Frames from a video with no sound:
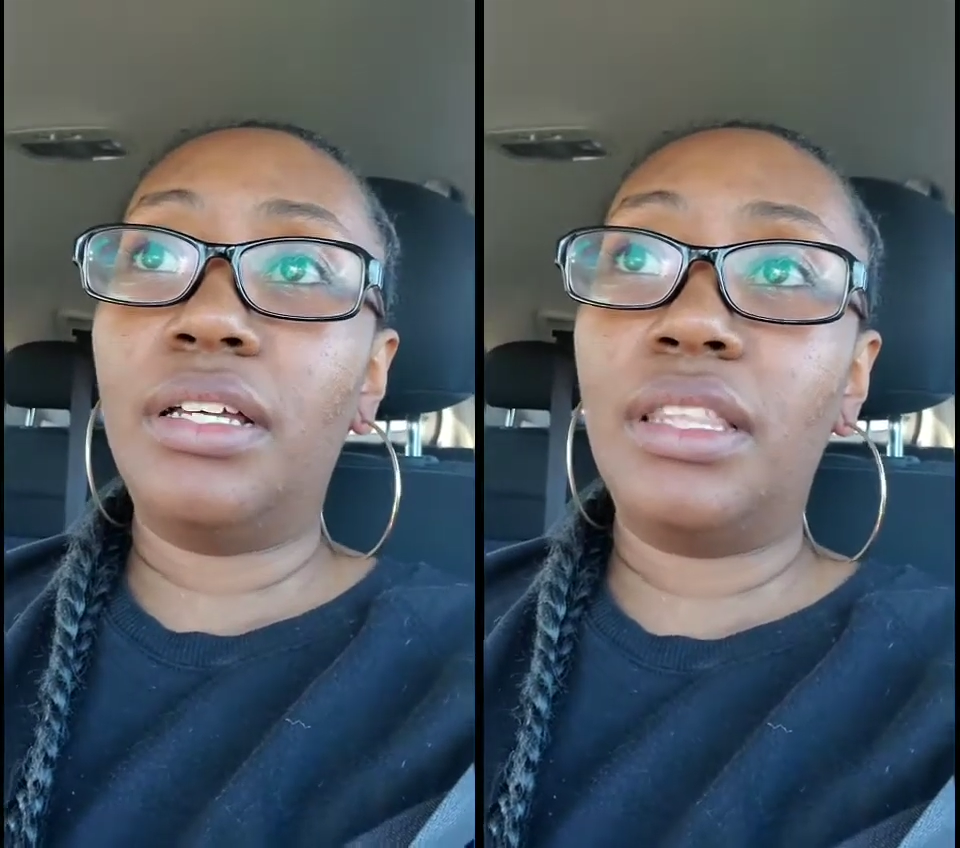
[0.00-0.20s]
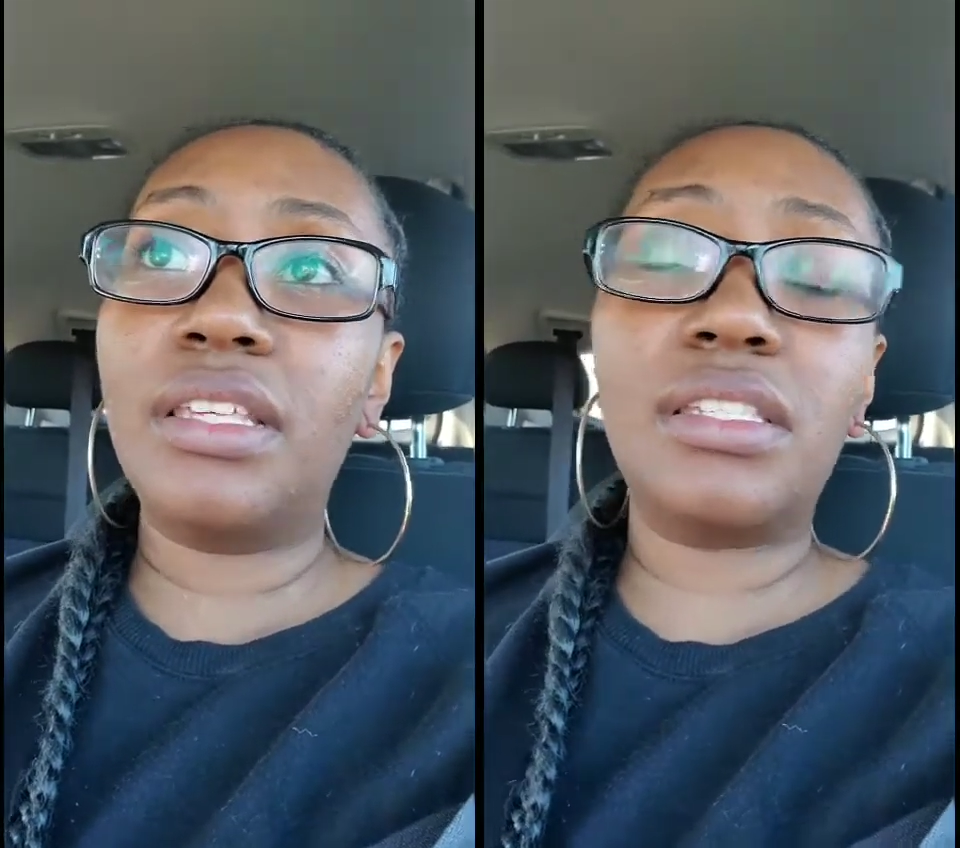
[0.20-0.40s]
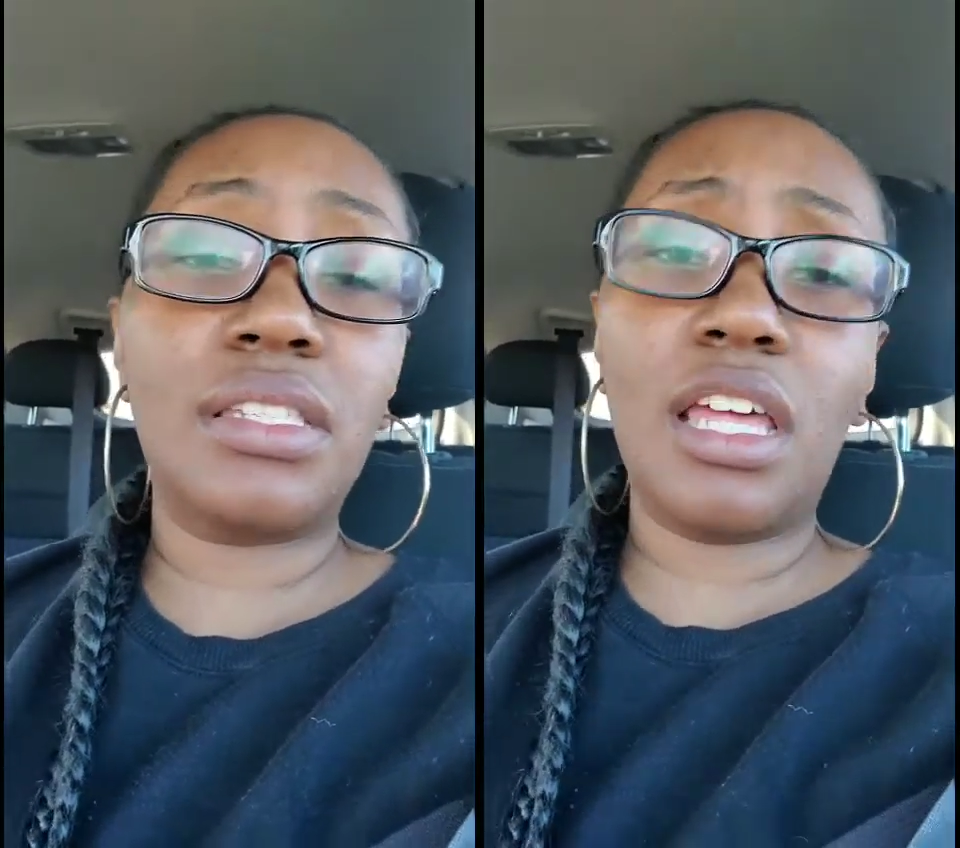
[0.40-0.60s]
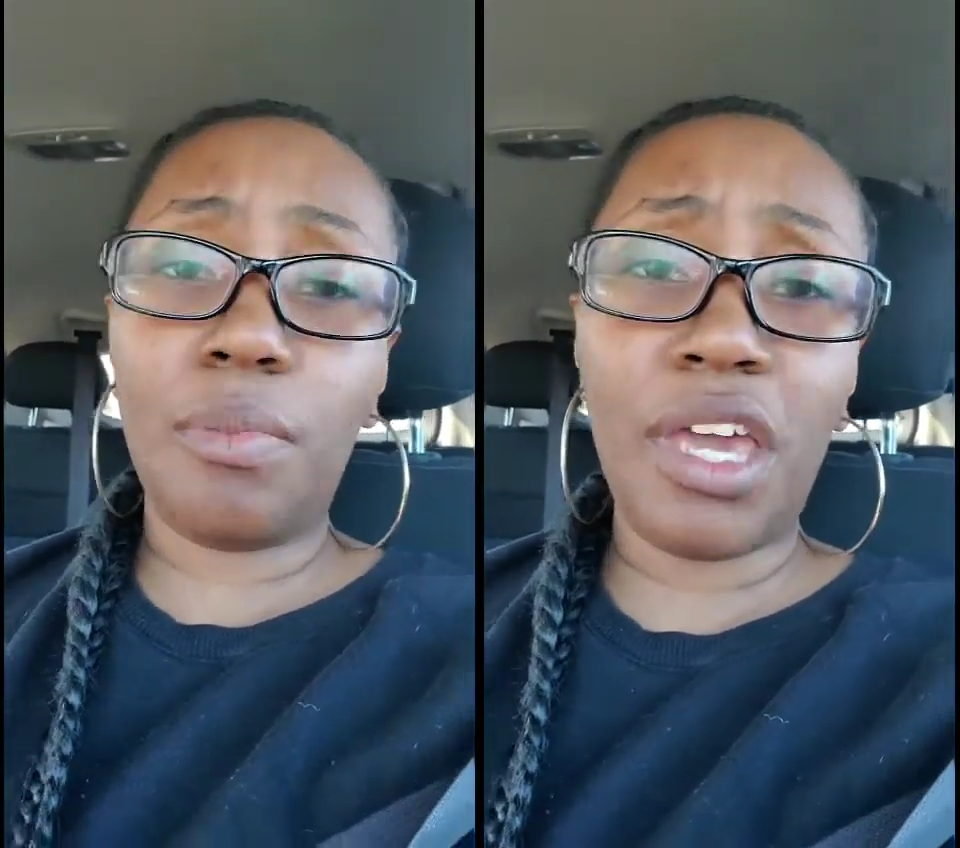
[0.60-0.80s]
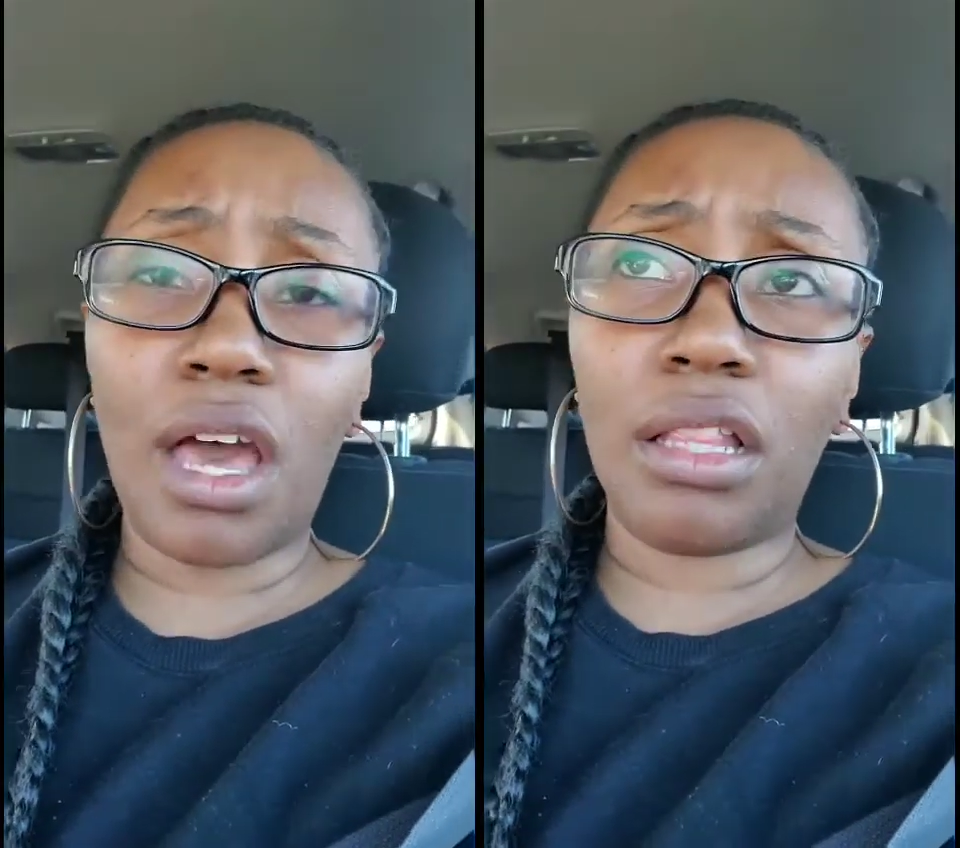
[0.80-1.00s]
this is going to
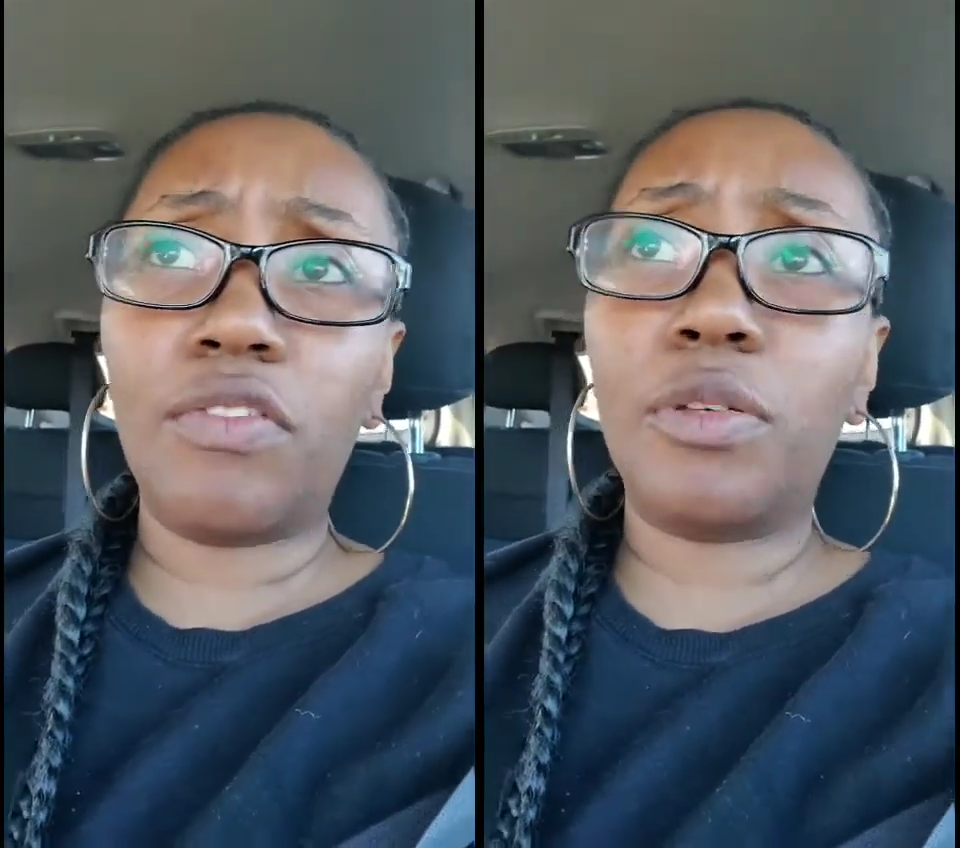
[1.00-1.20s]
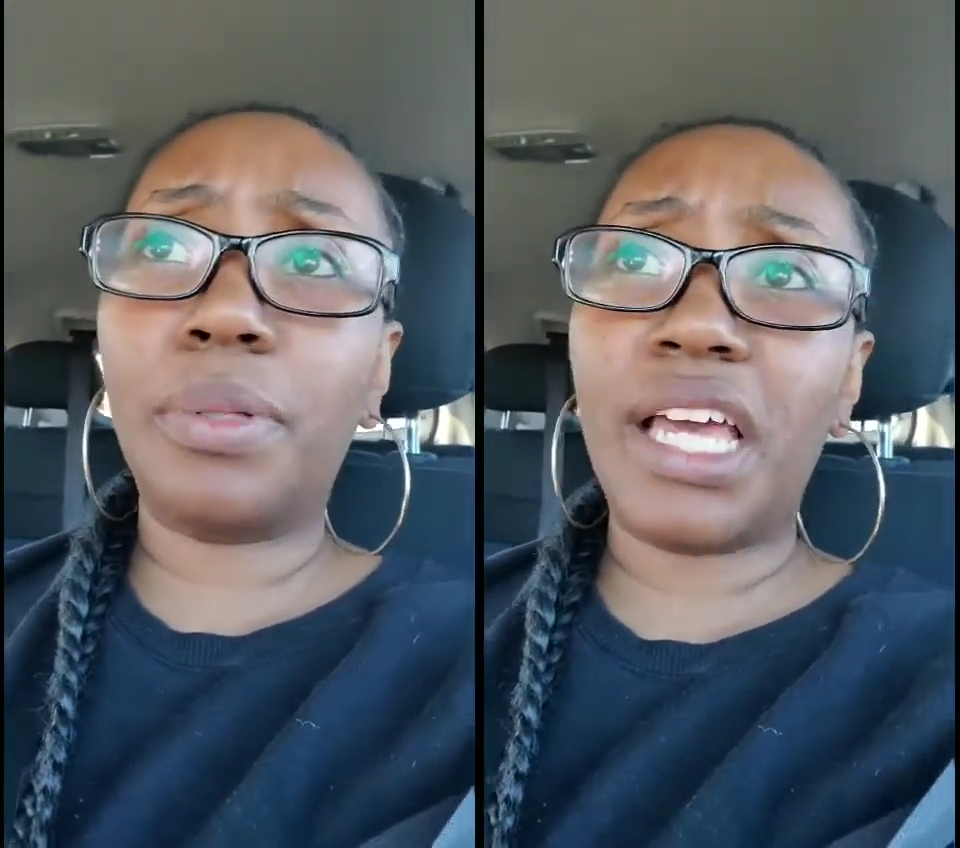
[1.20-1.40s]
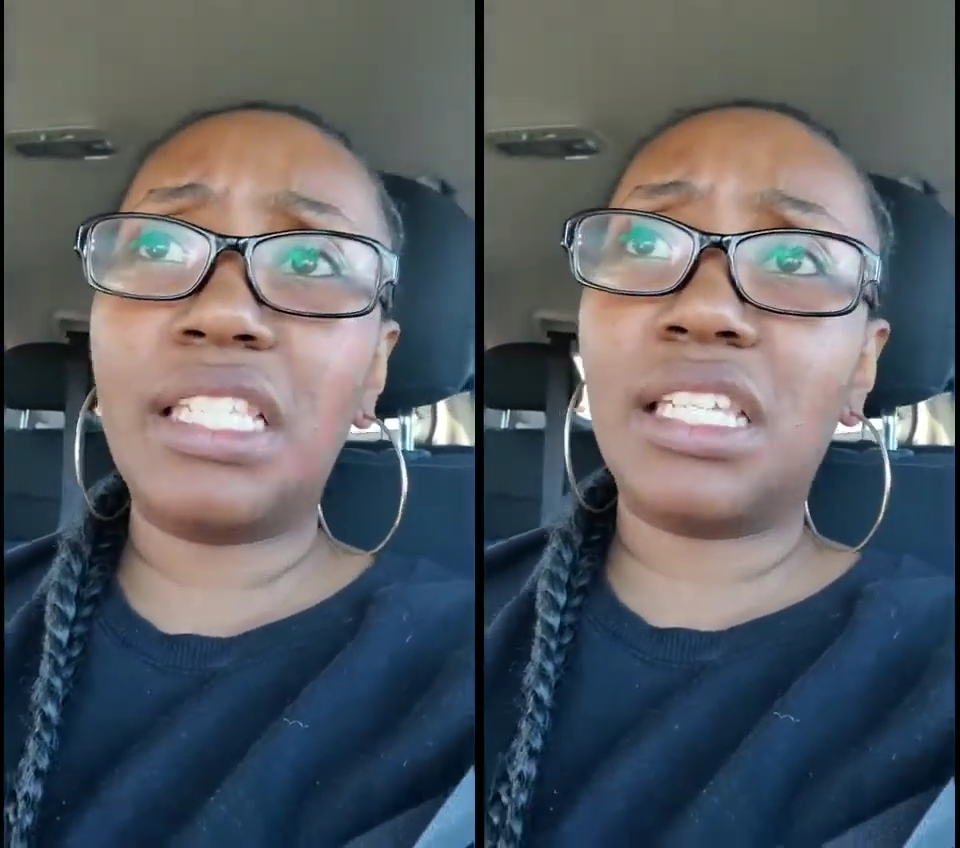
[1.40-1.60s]
be all over the place,